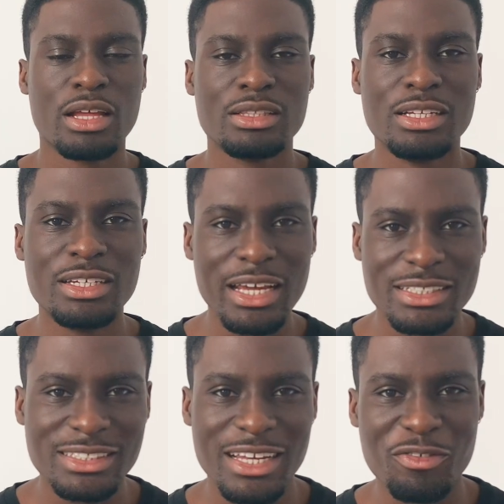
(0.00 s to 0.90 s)
The next
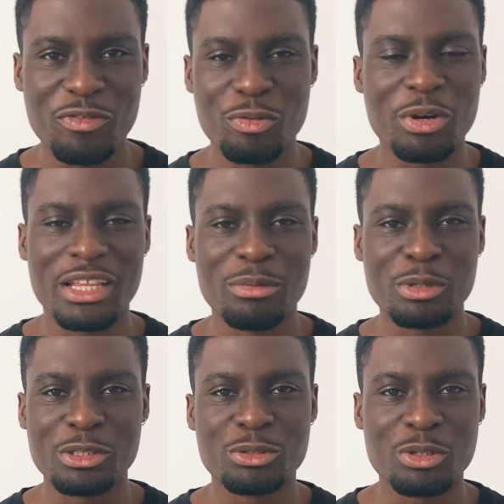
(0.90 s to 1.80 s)
set of footwear that I'm
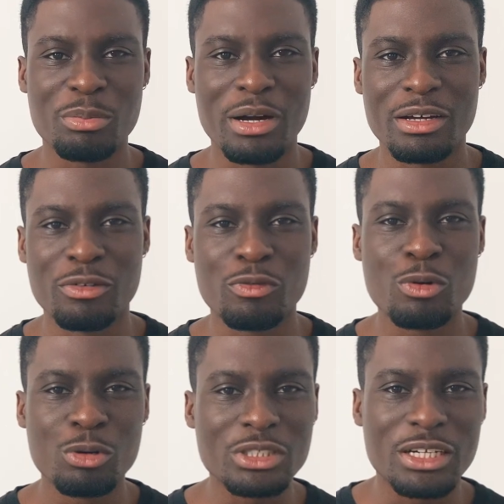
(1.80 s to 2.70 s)
going to talk about, and of
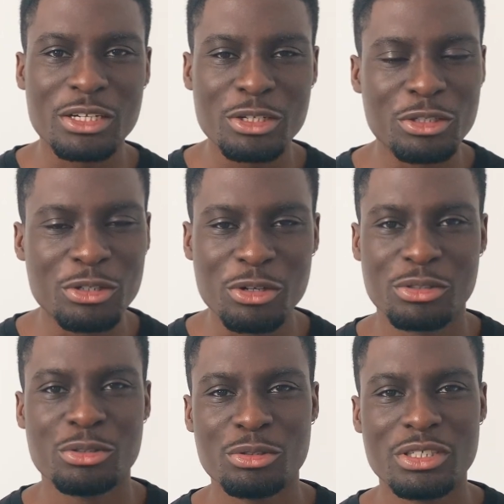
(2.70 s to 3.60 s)
course I could
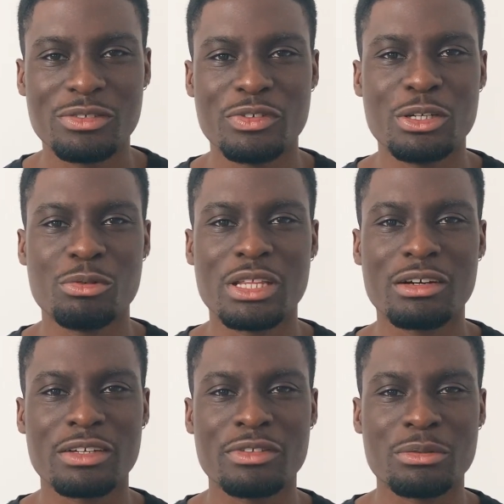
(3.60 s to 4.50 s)
not do this video without
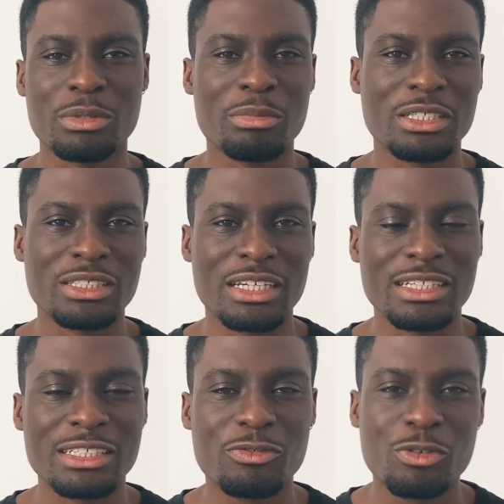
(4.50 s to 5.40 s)
giving them a mention, and
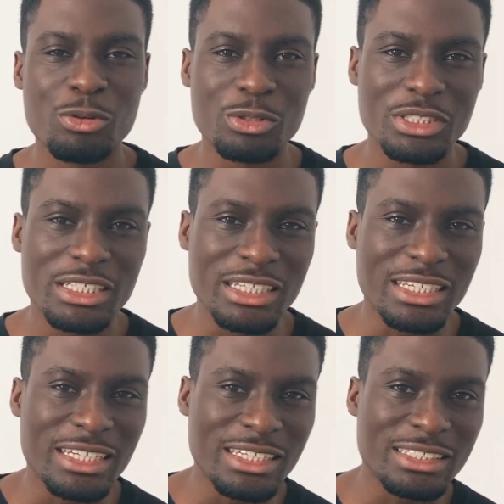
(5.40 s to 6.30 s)
of course it
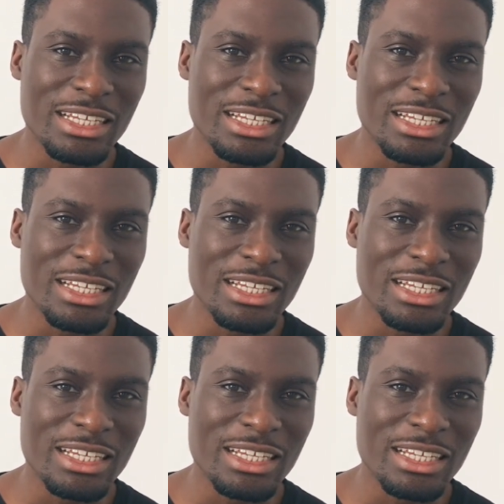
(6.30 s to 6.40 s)
is